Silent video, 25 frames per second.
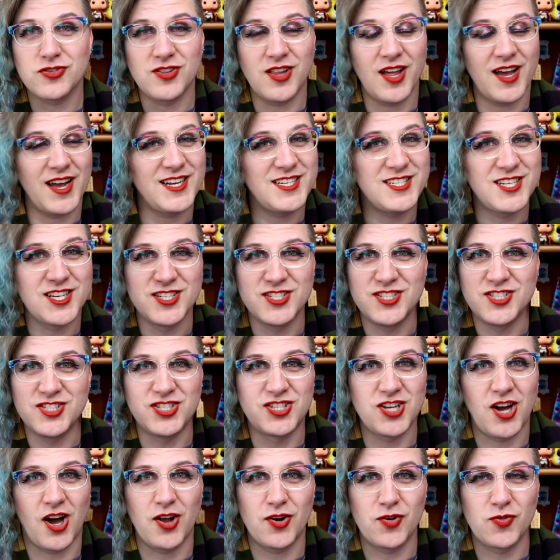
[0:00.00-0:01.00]
Light,
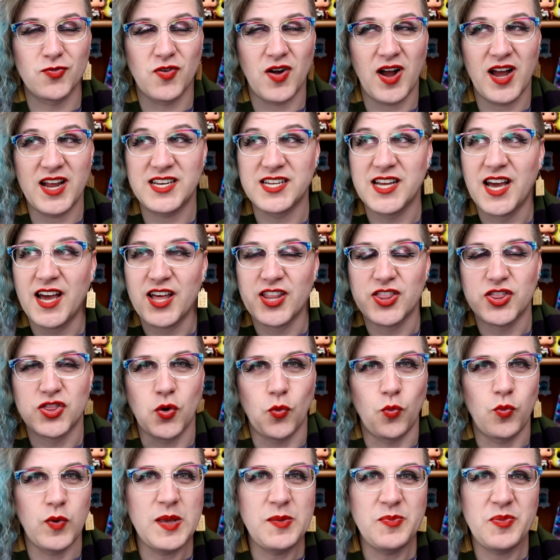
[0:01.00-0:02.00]
done right. The
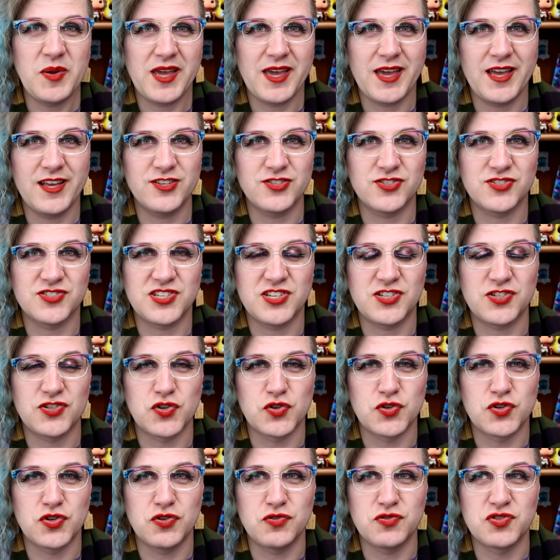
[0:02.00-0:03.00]
Weeping Angels
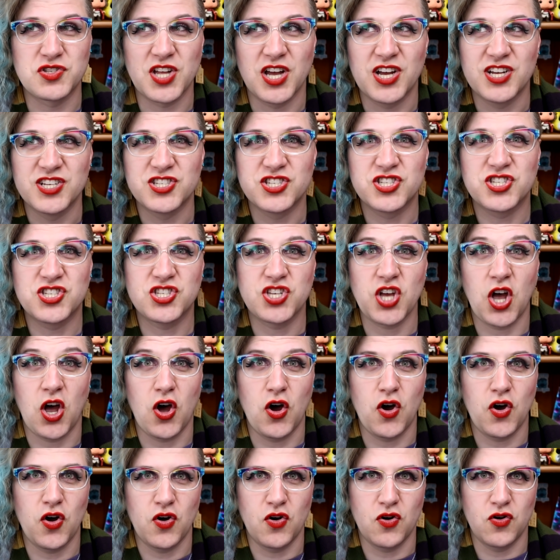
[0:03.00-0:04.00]
introduced,
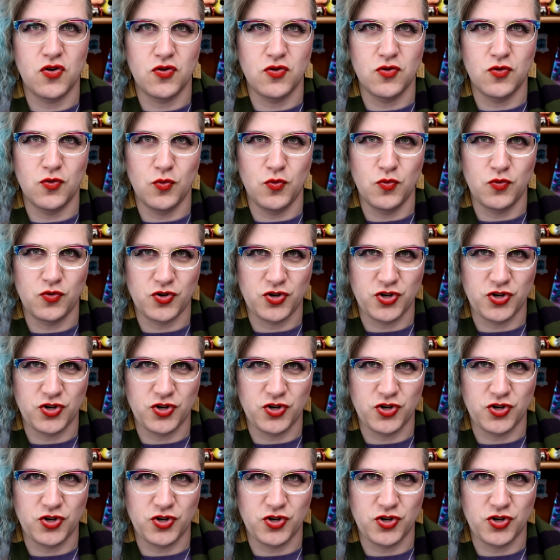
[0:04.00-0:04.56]
so